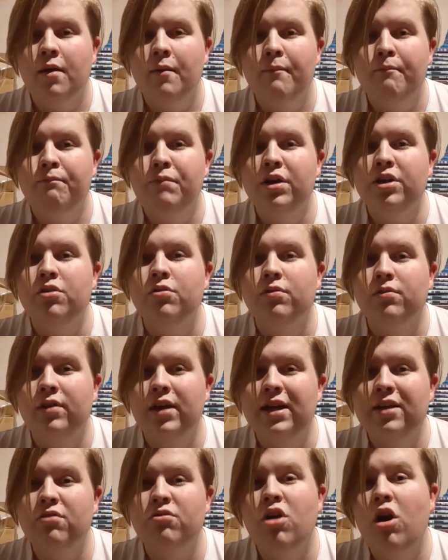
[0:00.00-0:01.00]
but you
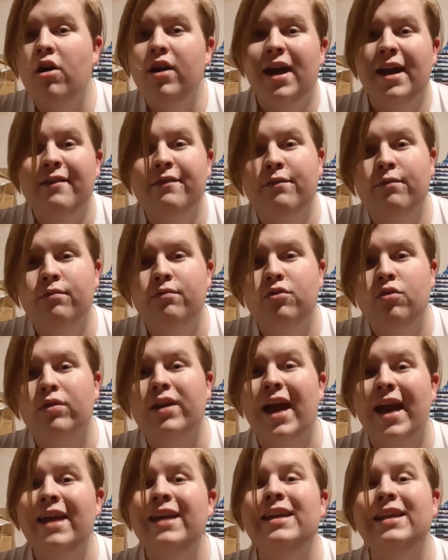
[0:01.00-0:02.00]
can't have your
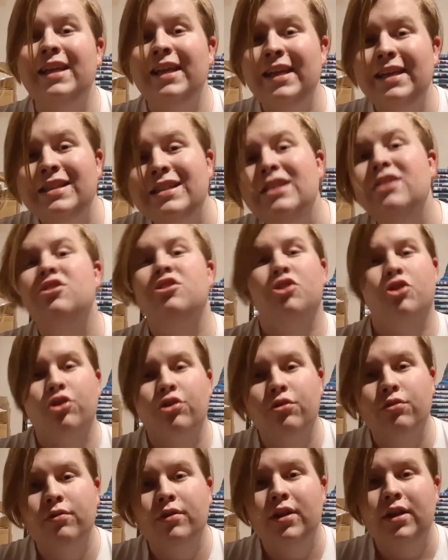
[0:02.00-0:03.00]
cake and eat it
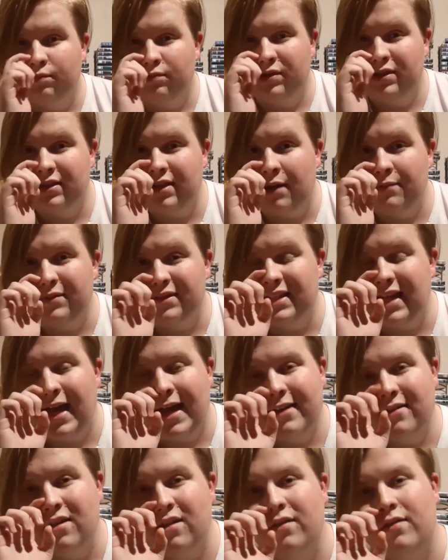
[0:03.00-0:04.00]
too. I'm
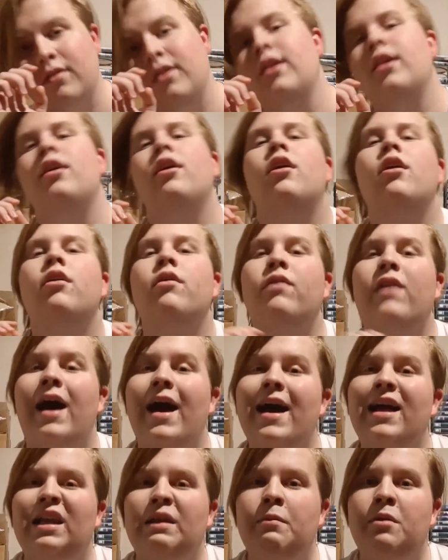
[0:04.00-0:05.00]
sad
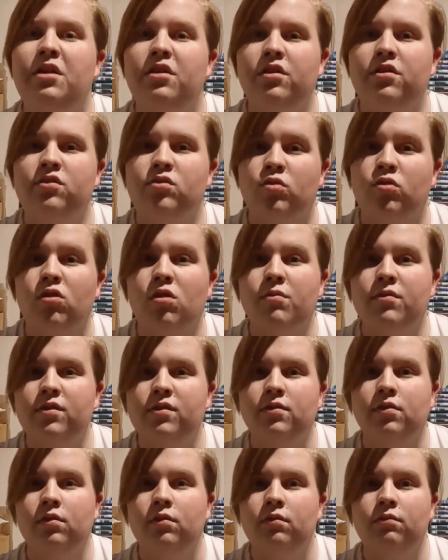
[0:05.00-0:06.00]
that element of the story
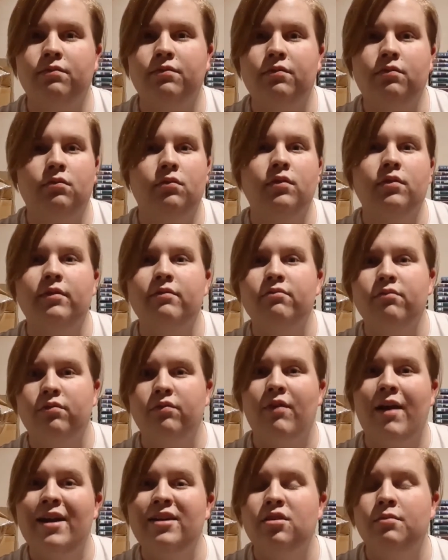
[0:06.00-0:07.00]
was
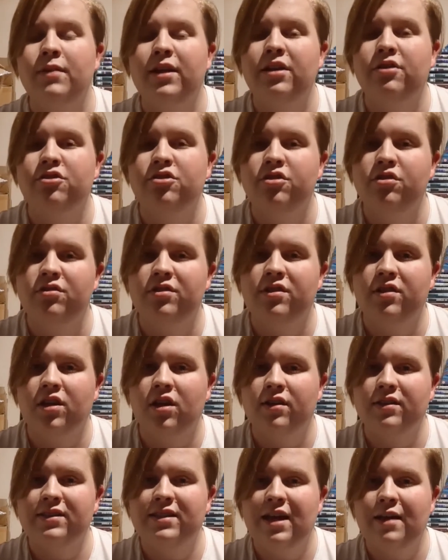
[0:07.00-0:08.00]
randomly introduced in the
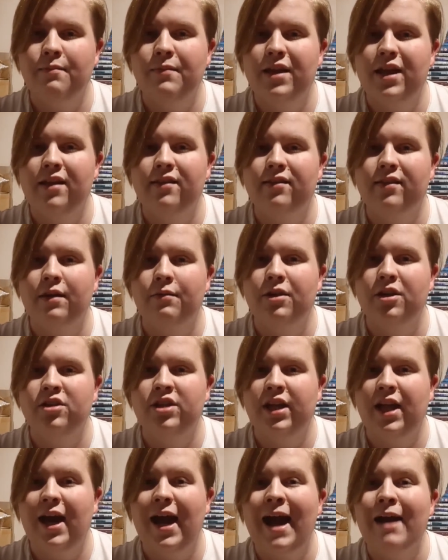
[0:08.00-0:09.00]
last 10 minutes. They were
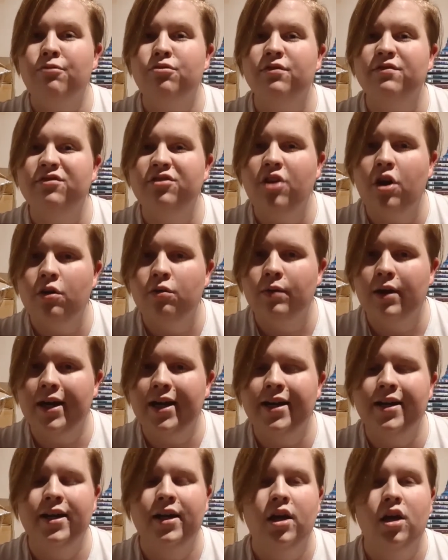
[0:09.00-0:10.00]
literally out of
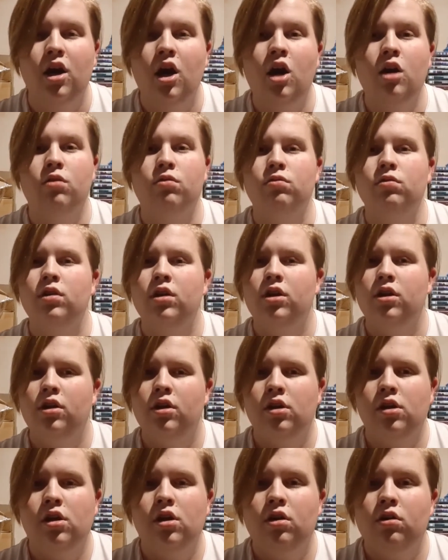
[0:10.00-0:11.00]
nowhere. Oh,
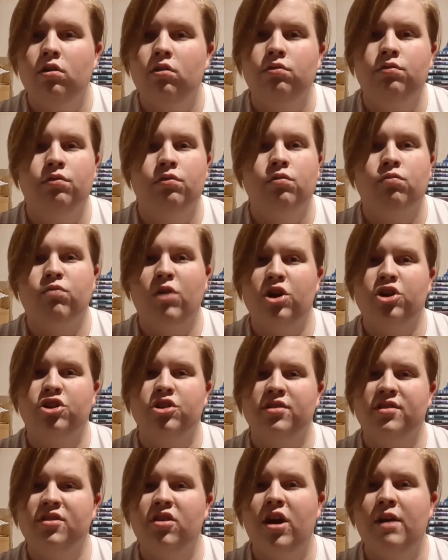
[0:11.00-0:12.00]

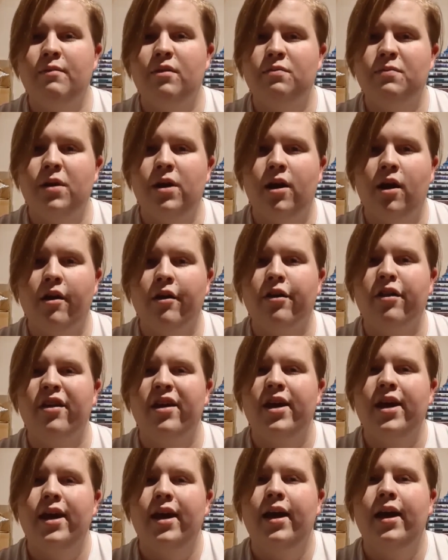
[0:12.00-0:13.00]
Russian sign must be Earth.
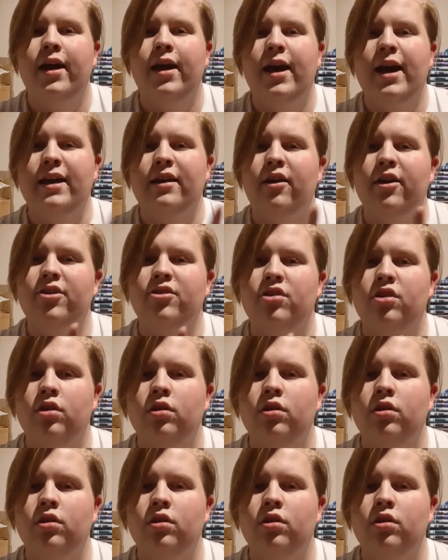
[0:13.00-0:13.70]
And